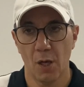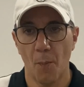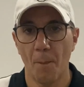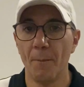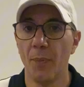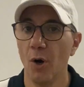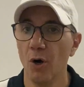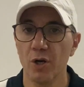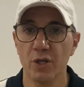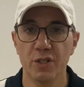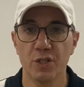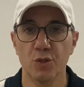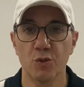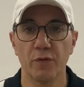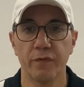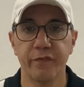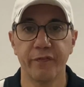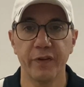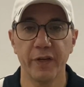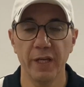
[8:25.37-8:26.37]
box to
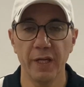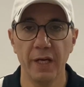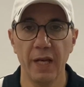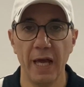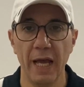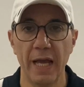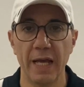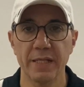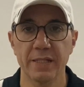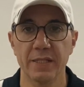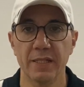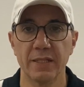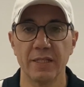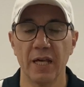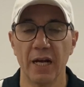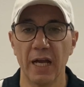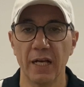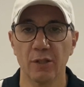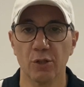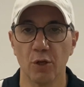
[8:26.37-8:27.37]
fill as
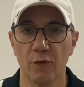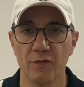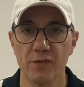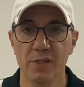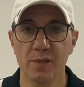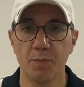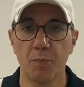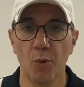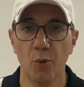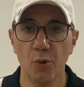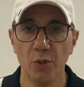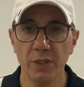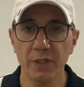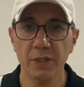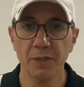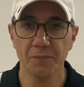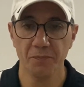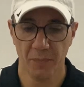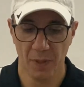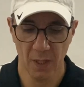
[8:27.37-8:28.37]
director of sport.